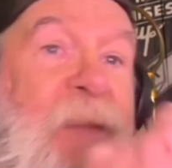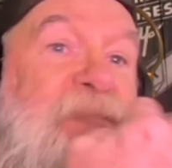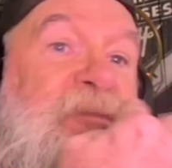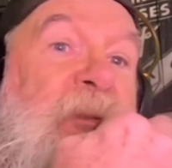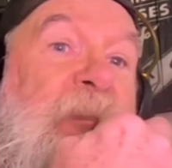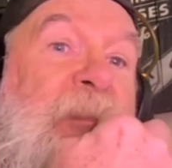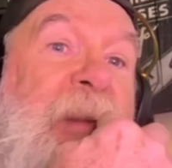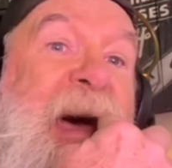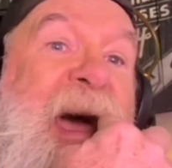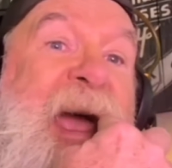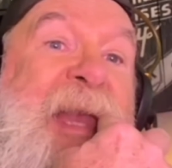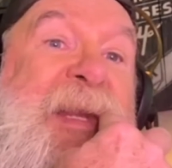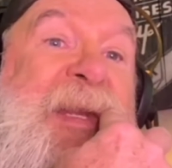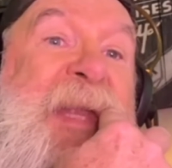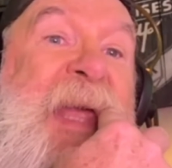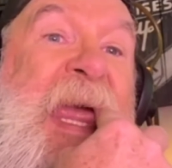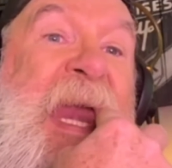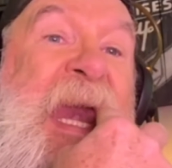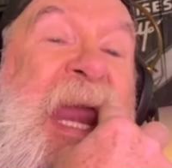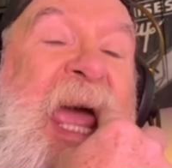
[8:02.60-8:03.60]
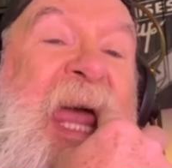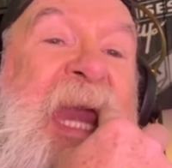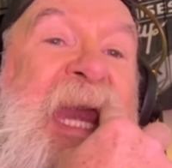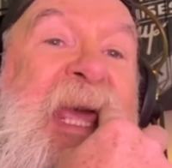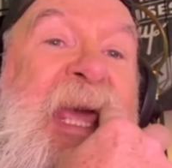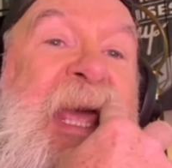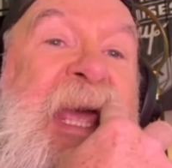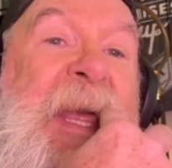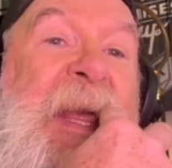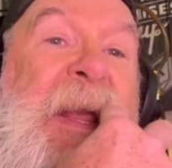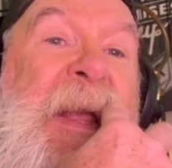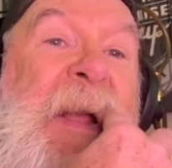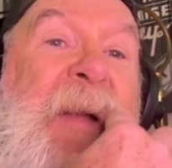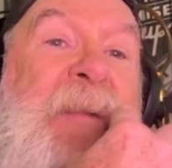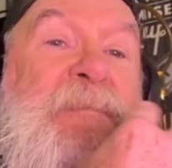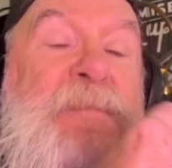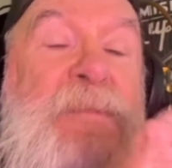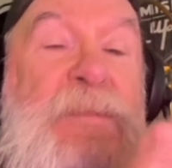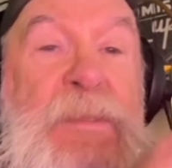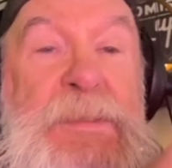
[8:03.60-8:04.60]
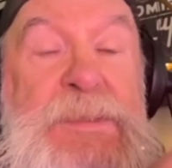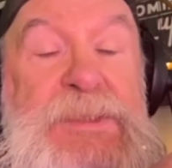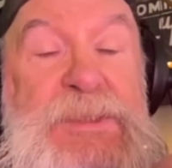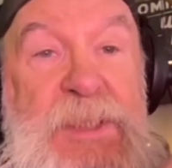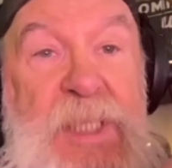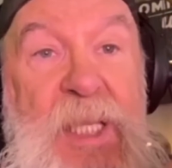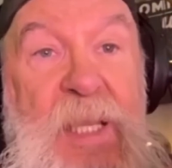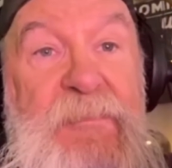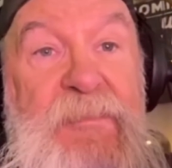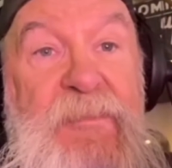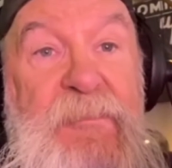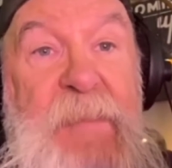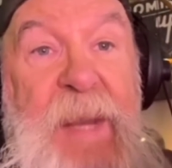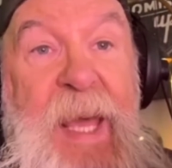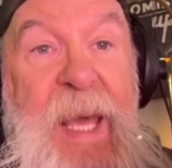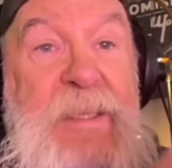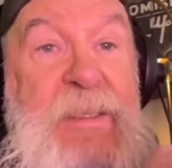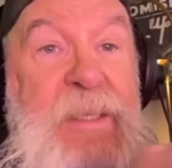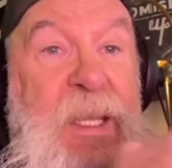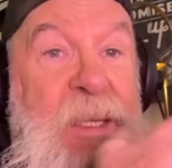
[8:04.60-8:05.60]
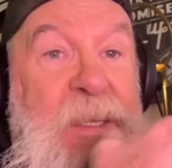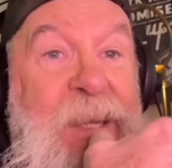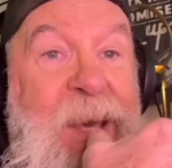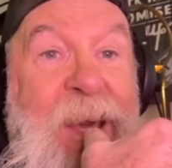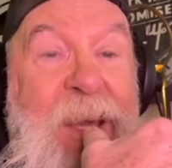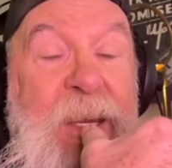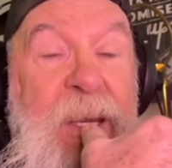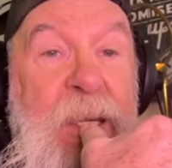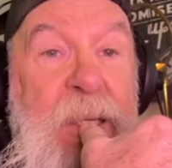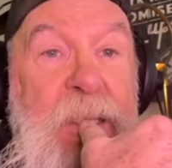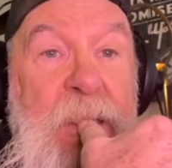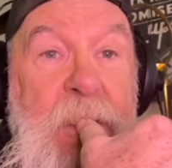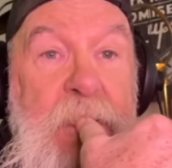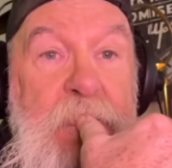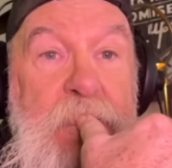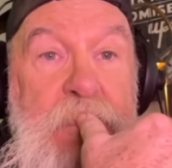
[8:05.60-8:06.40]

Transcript: from 1980, say from 1990 to,